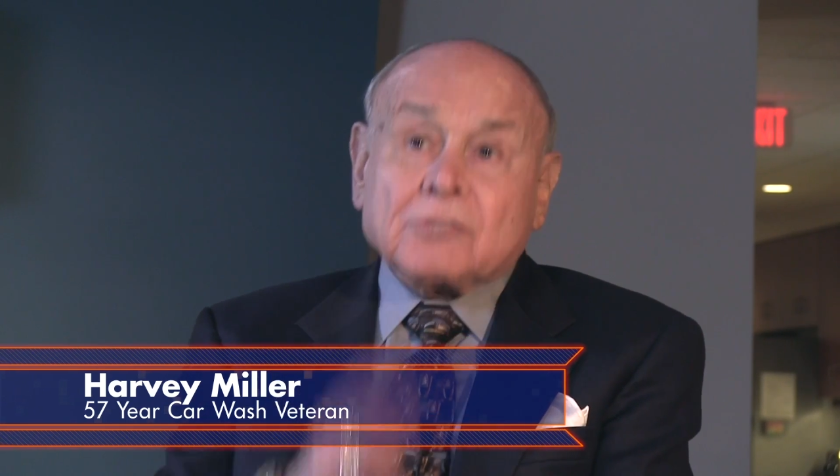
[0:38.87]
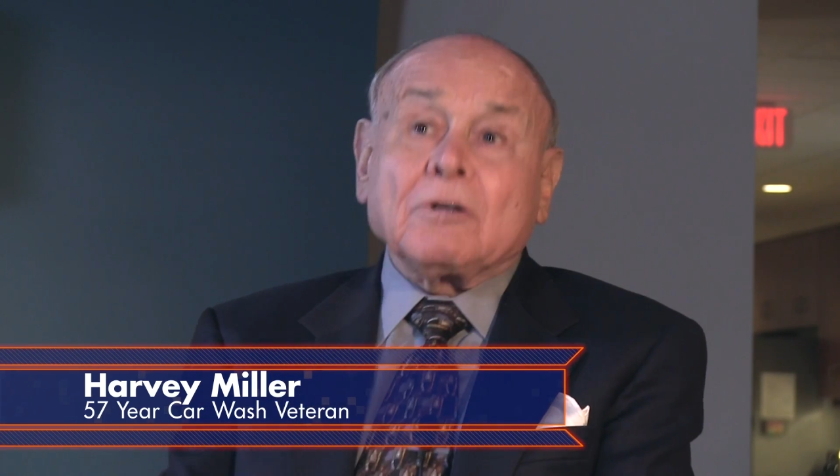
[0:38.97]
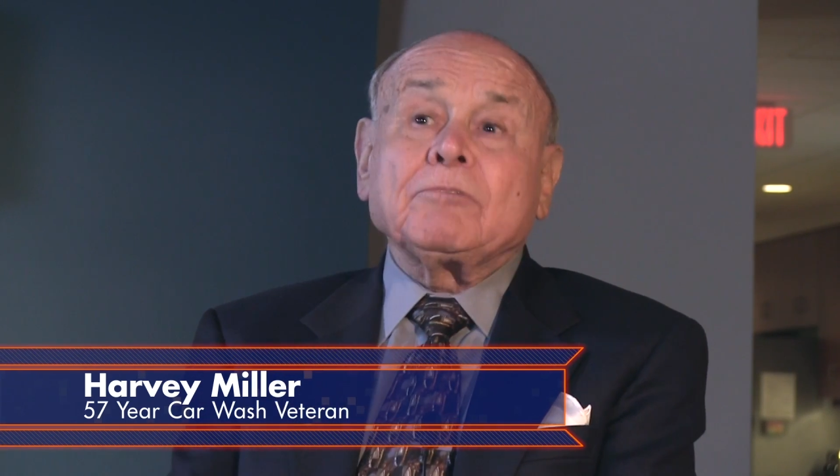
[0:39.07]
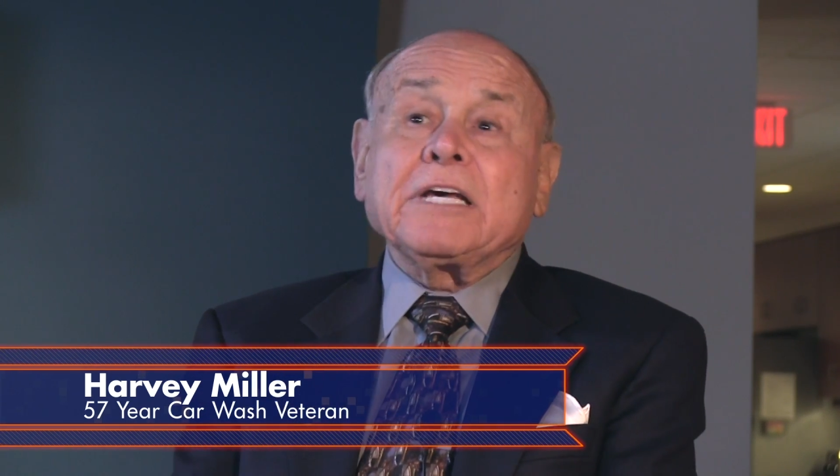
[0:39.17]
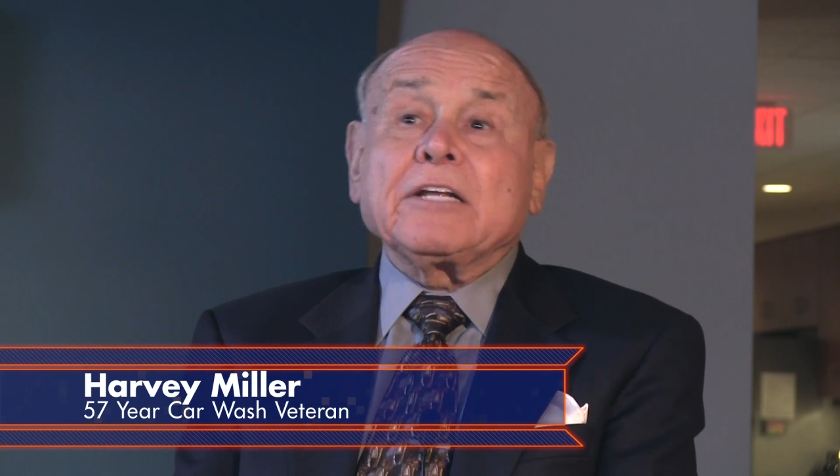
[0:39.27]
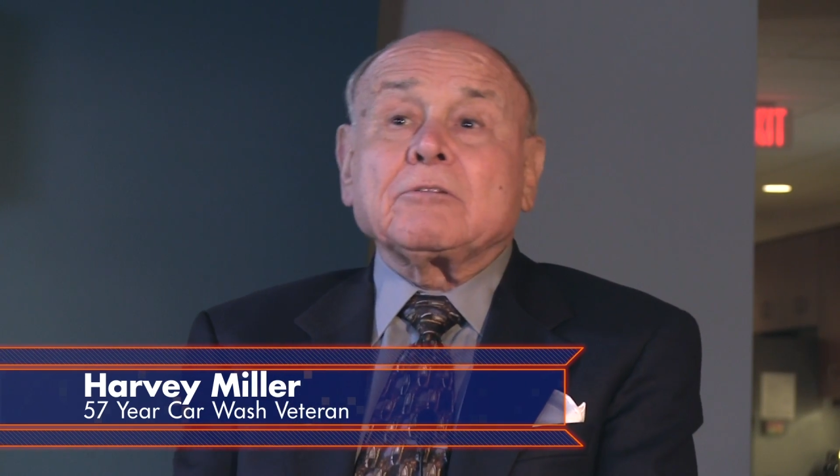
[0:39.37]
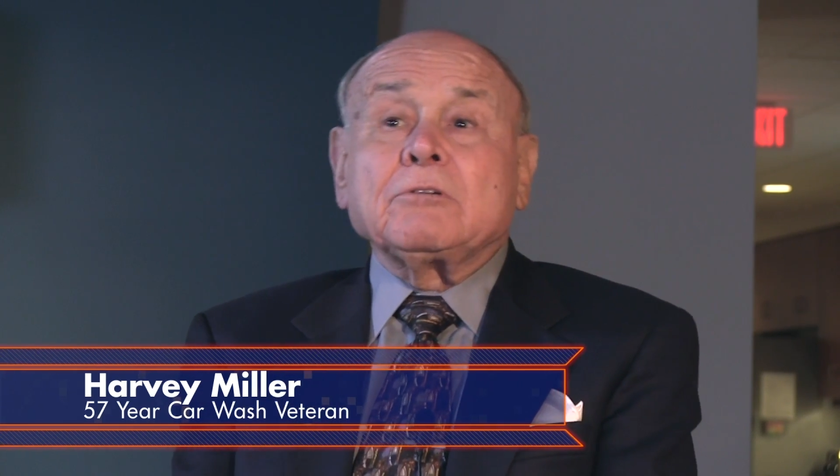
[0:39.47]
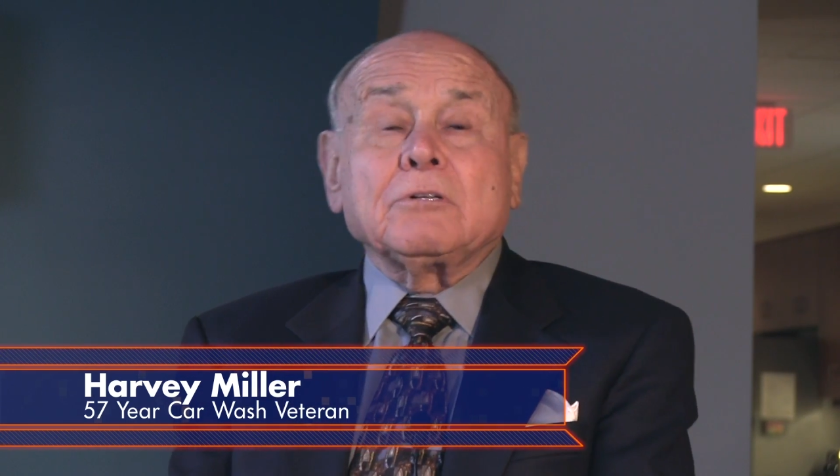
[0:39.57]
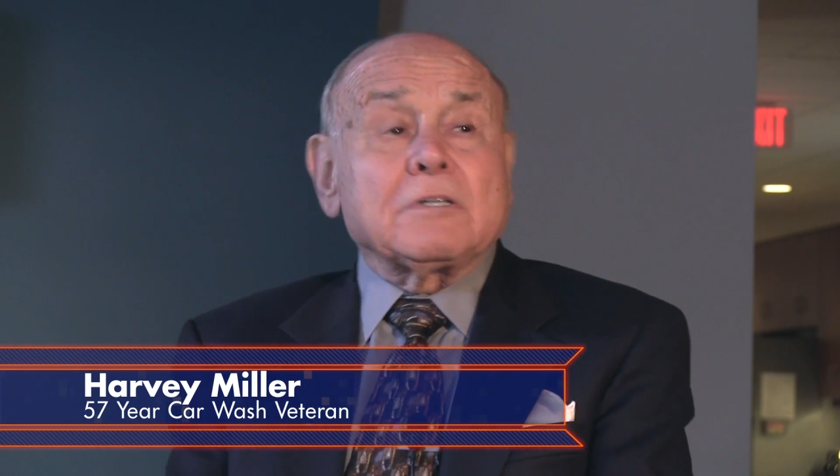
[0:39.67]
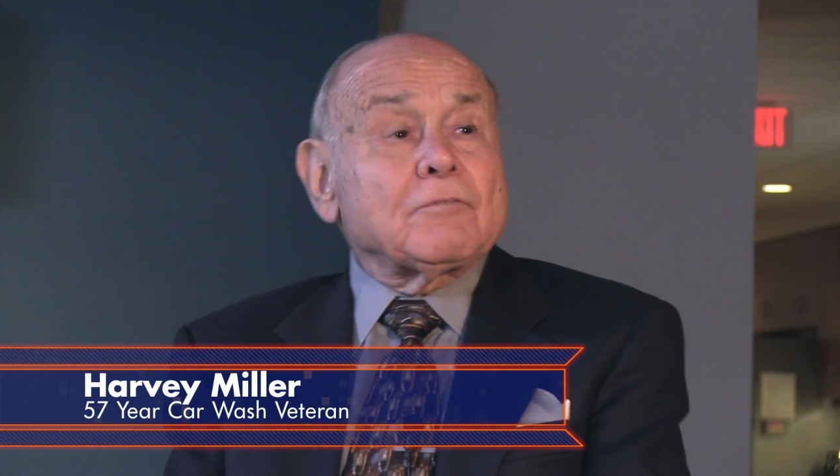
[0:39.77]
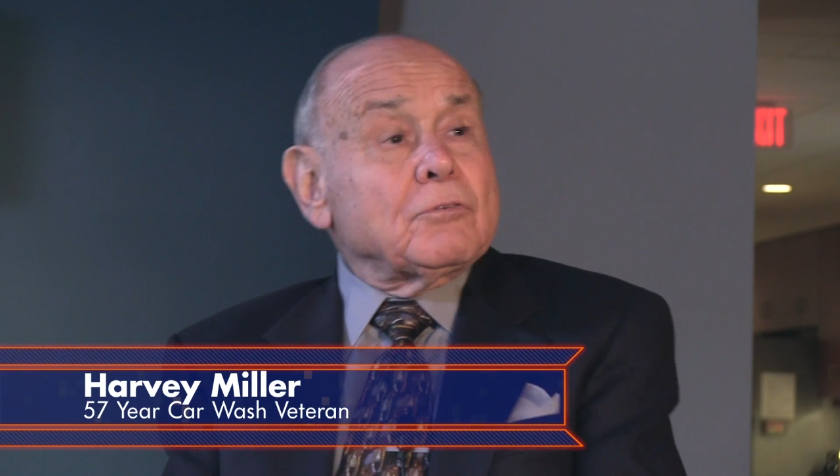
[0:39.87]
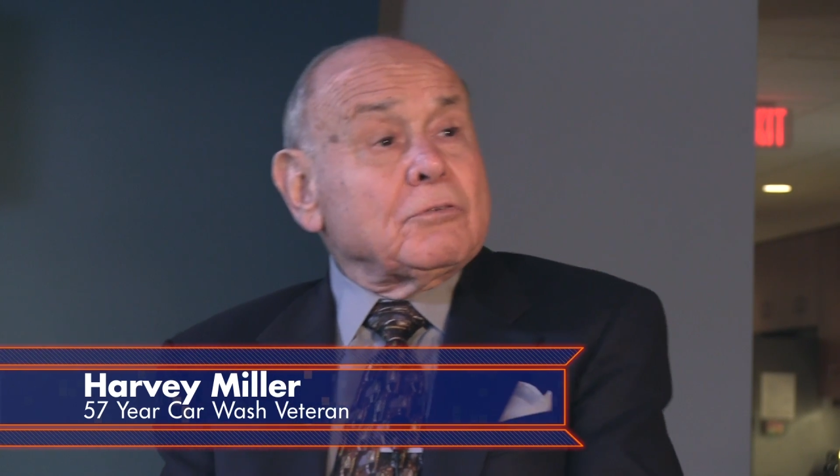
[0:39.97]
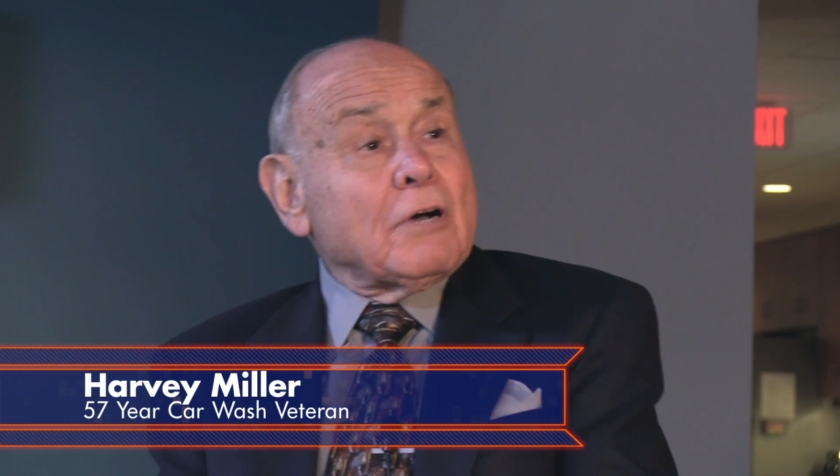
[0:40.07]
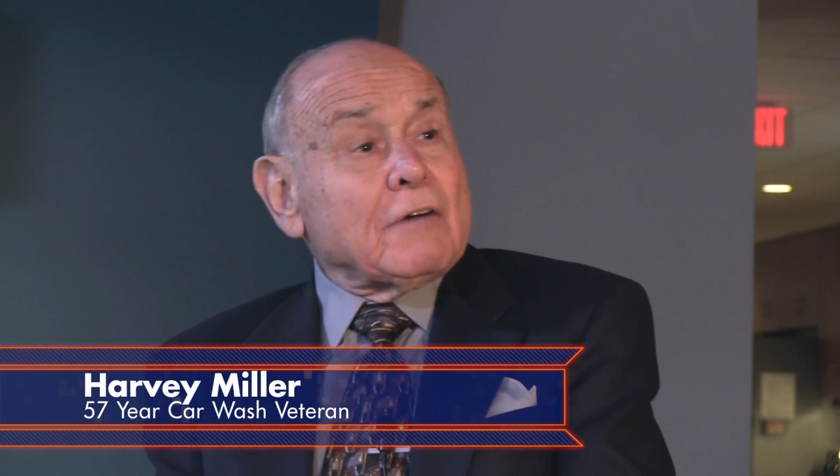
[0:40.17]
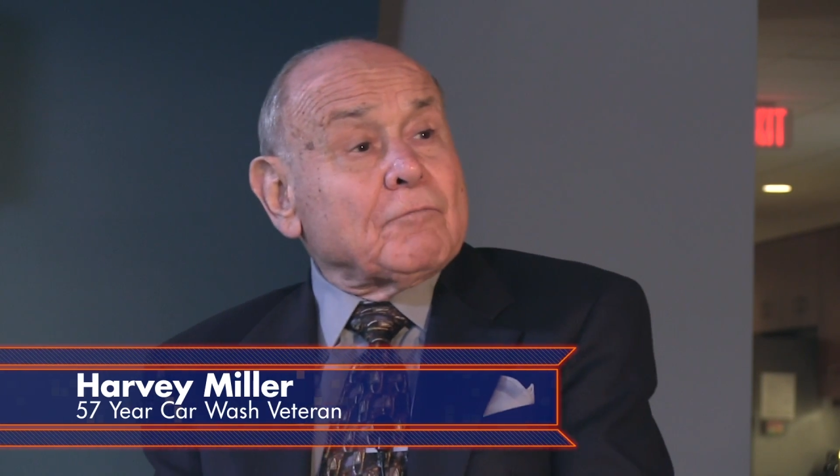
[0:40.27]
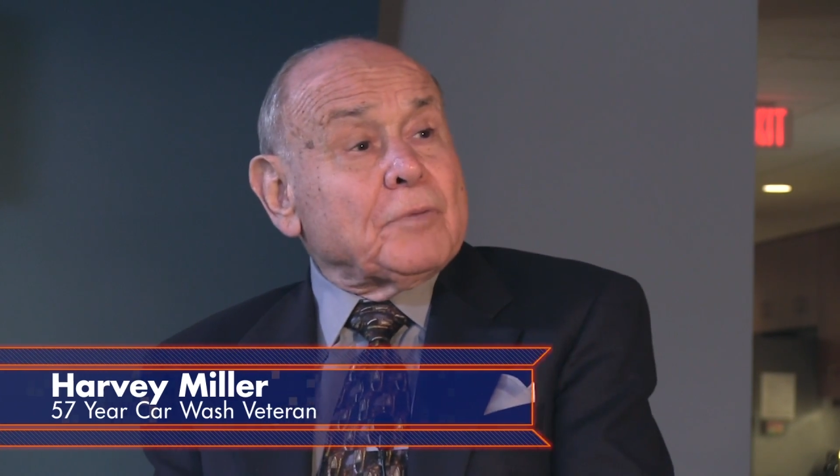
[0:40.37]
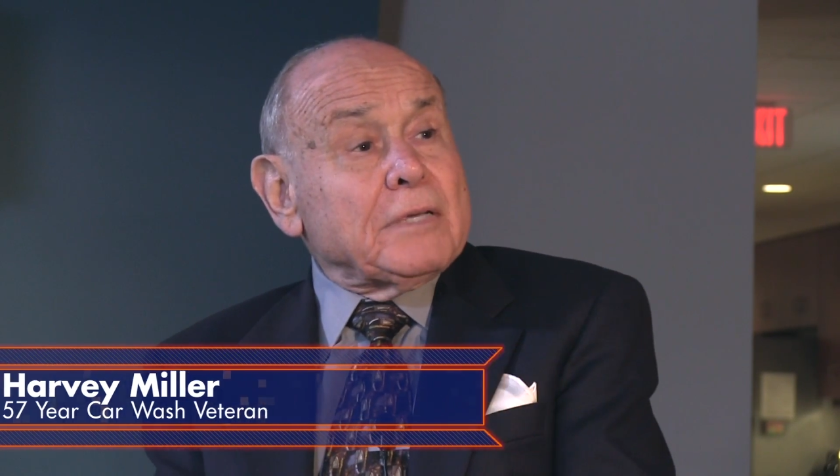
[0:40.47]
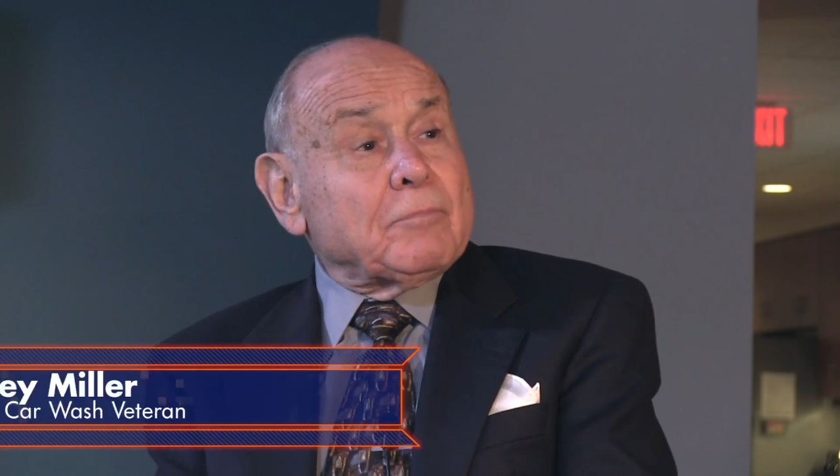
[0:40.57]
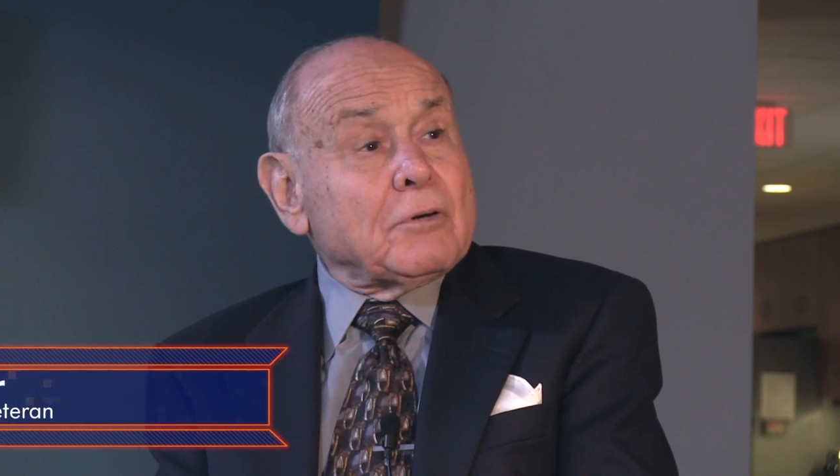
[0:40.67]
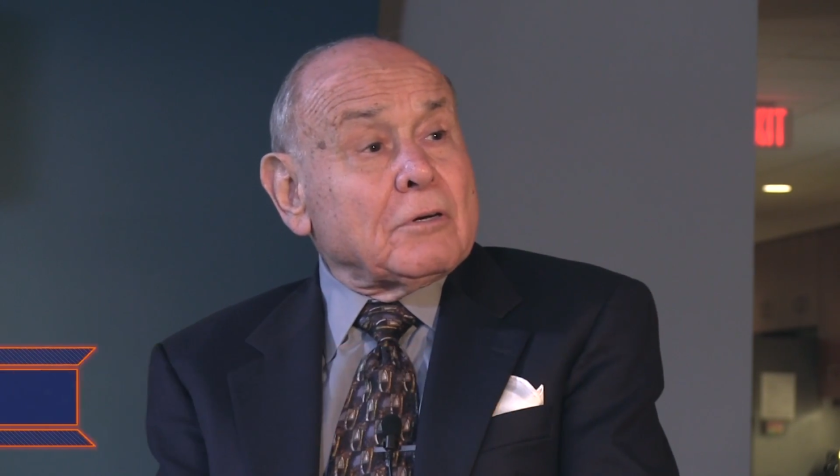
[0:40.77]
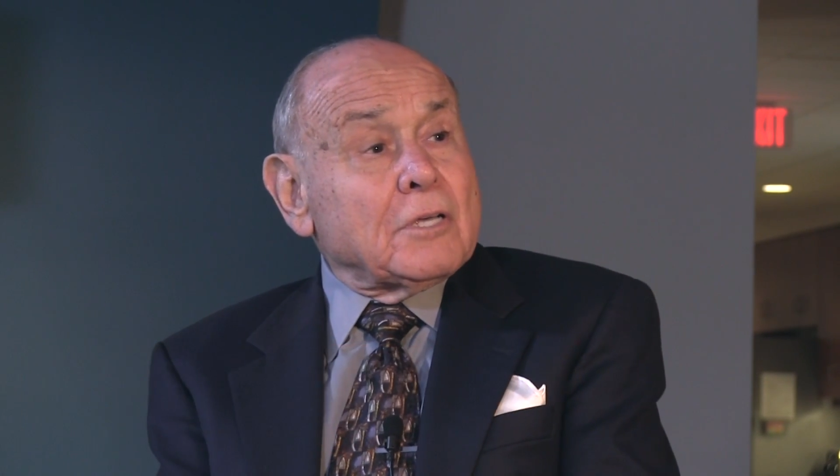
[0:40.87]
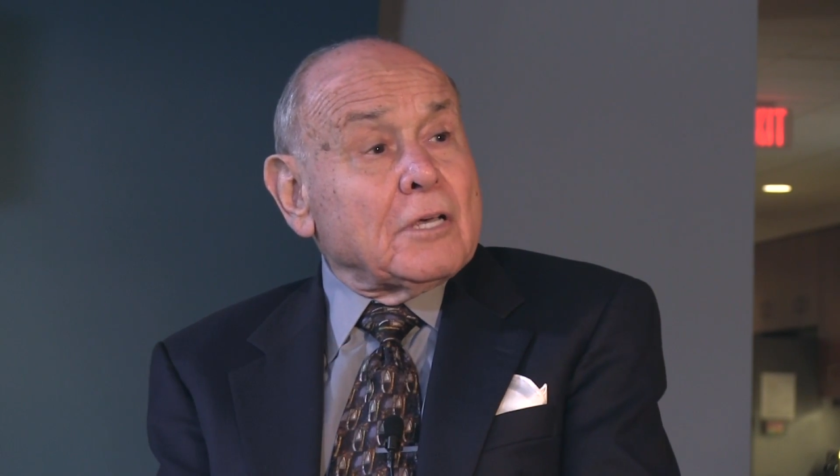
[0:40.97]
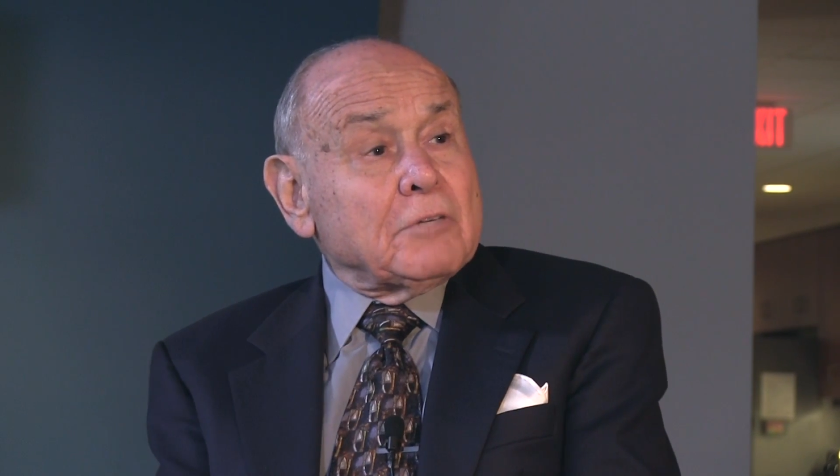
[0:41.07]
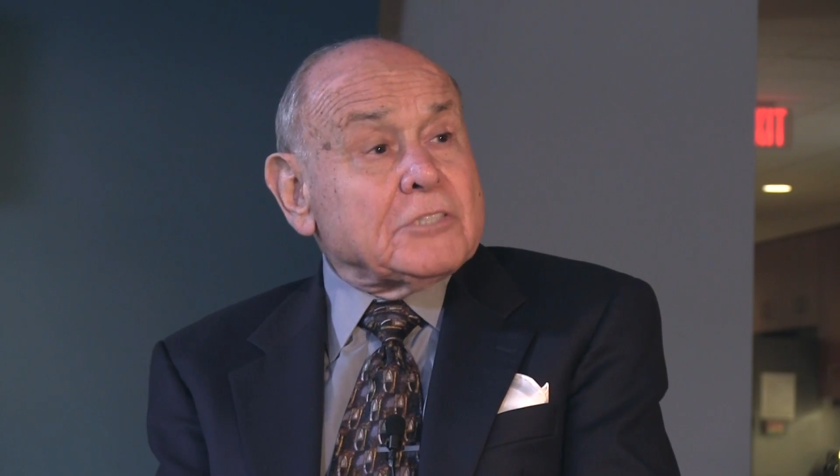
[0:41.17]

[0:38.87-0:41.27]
So if we had a crew of 12 people,